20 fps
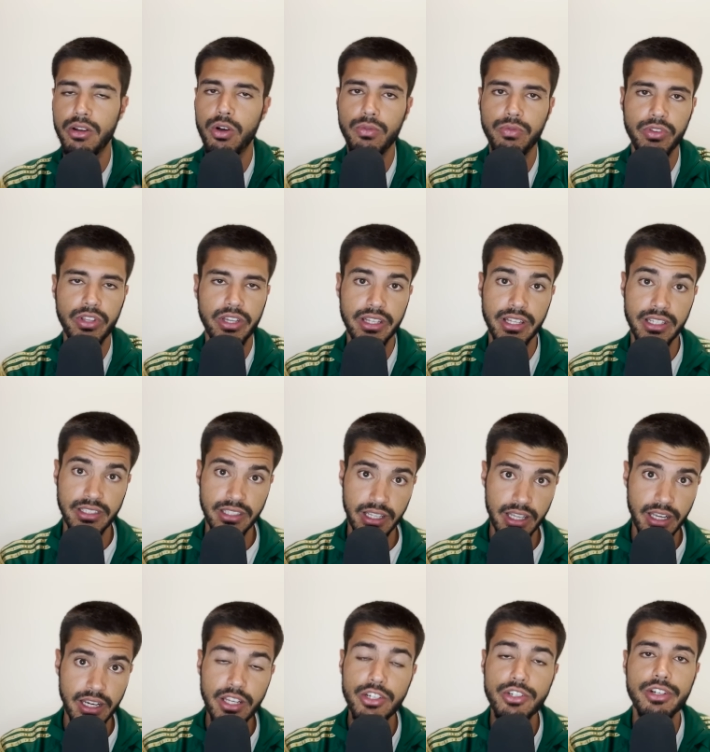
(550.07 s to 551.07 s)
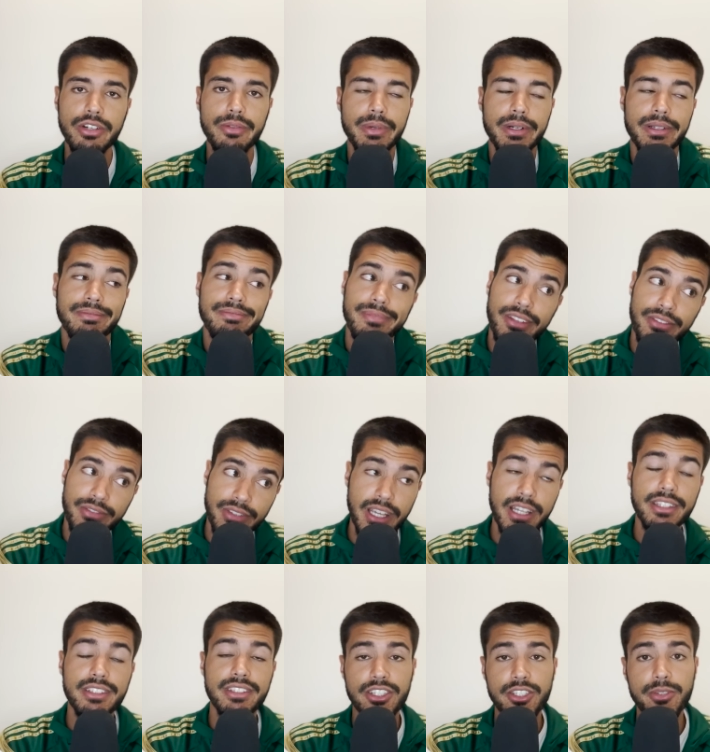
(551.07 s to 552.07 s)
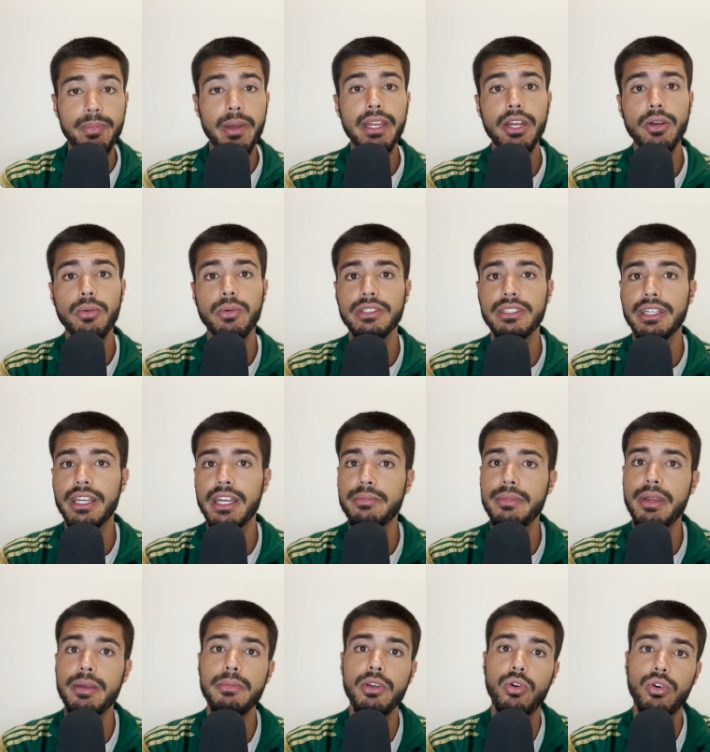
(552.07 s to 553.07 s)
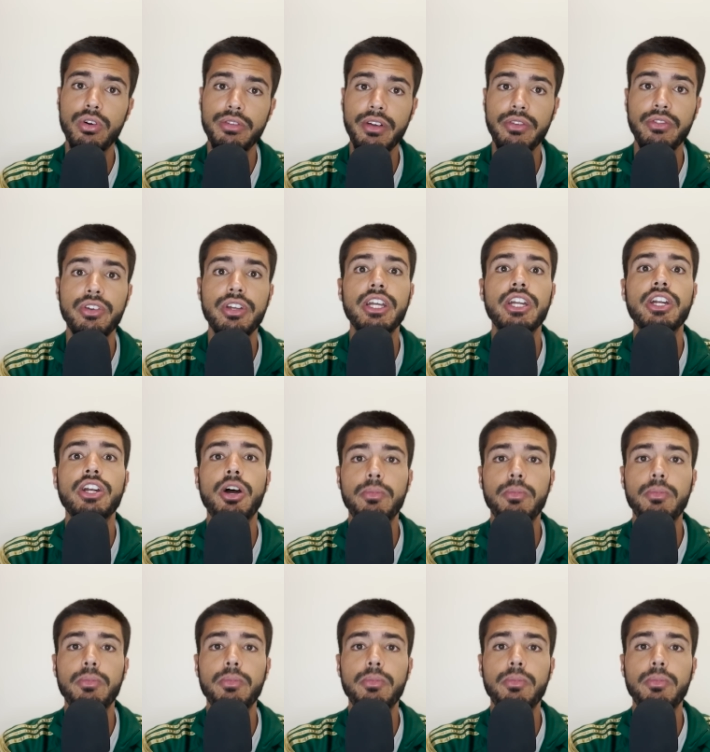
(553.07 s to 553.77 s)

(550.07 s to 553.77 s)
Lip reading: Hopefully he doesn't get injured, but if he gets suspended once again, maybe Horvath could get an